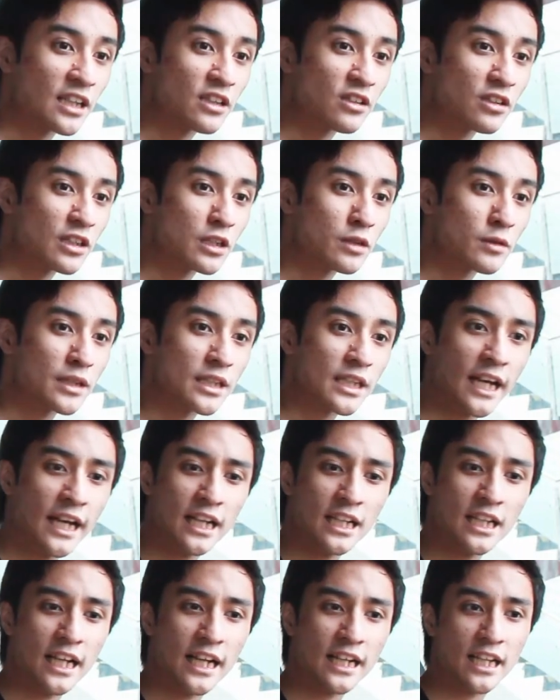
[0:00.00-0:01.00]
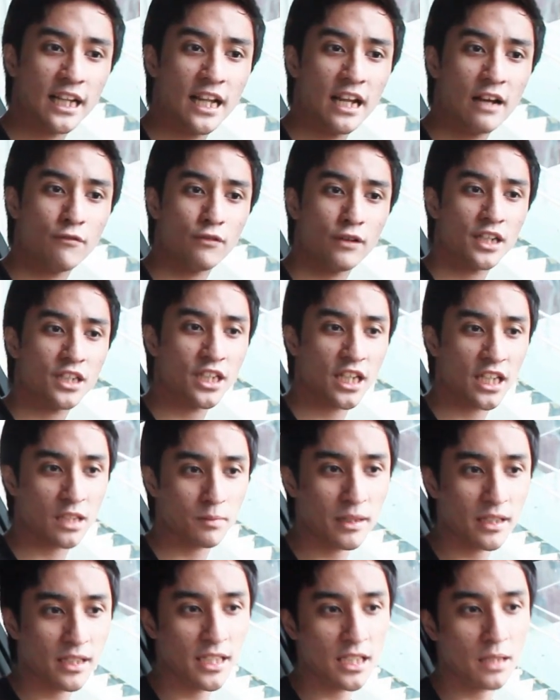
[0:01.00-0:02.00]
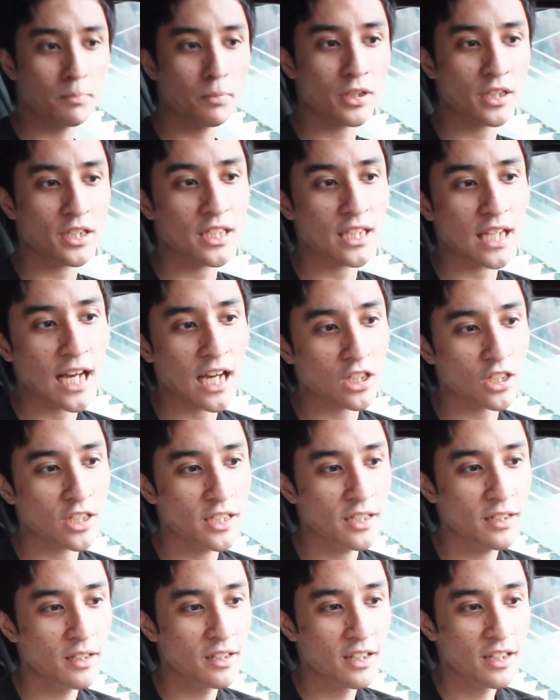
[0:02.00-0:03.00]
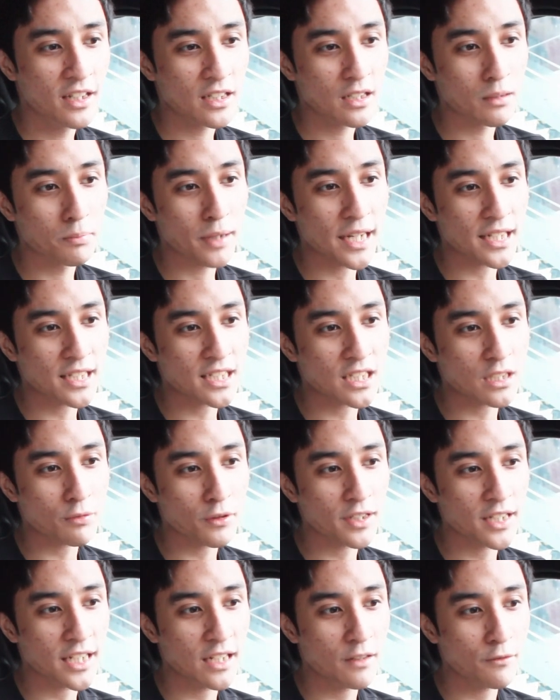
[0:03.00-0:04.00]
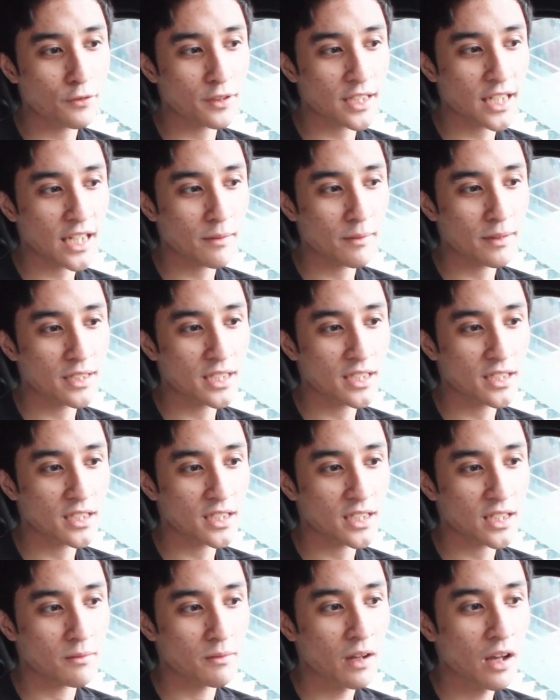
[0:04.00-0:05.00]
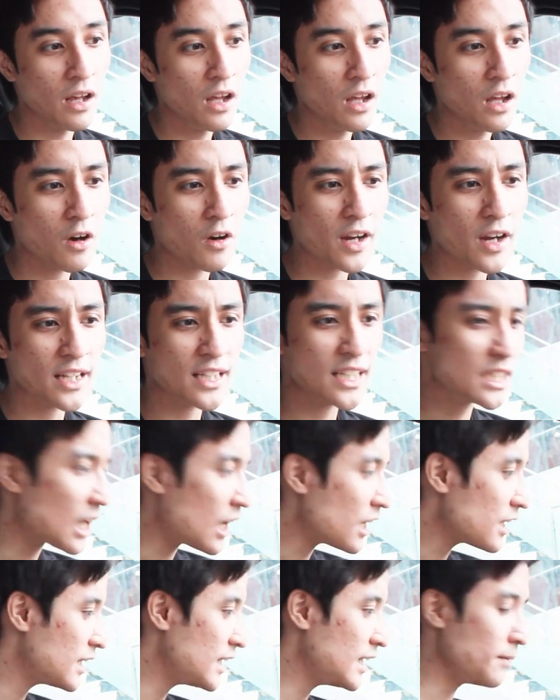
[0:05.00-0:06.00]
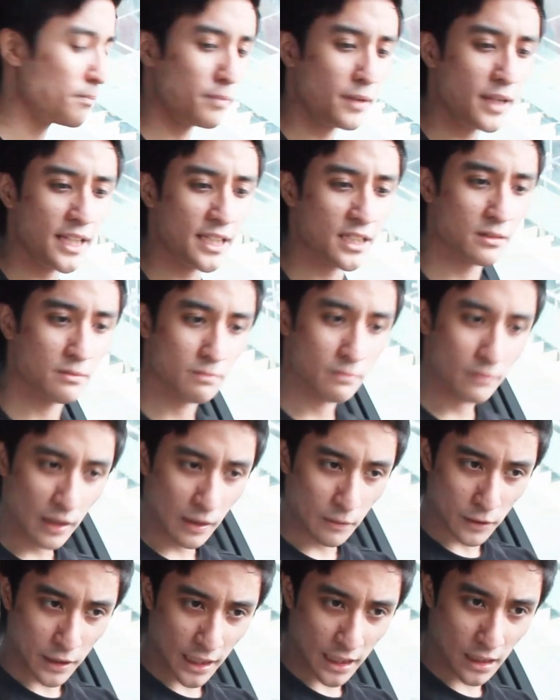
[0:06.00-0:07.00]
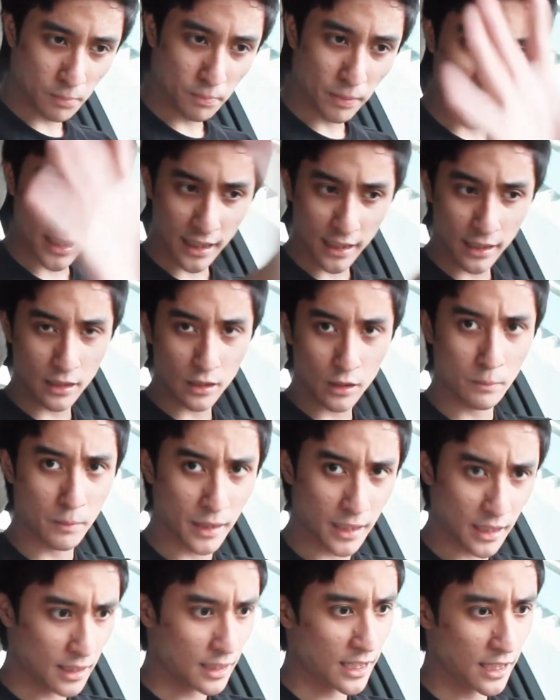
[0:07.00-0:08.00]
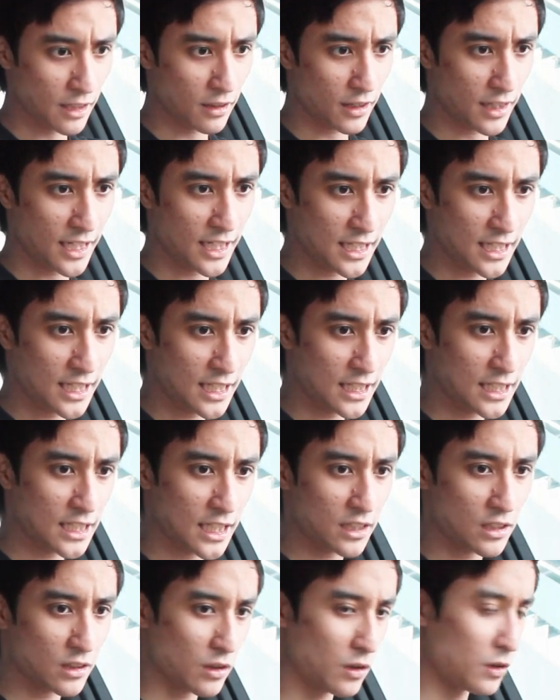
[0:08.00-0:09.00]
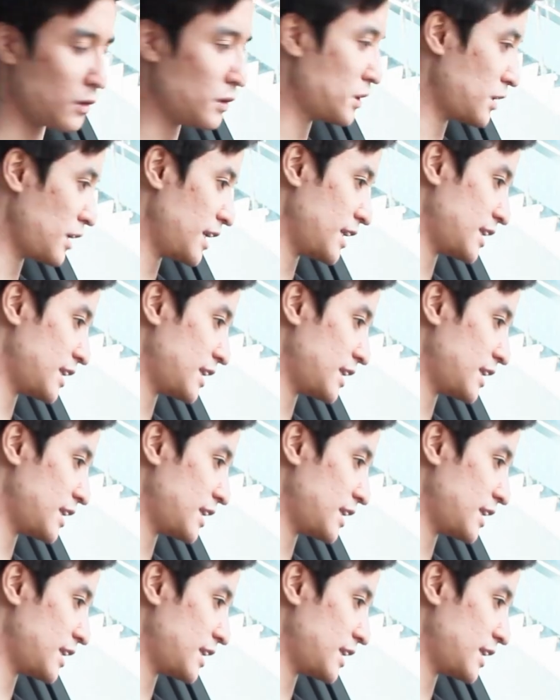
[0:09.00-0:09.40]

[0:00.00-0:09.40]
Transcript: thought this was a headlight lever adjustment. This button is actually the brightness for the infotainment system. Okay, that's oddly placed. I was expecting to be here in the center console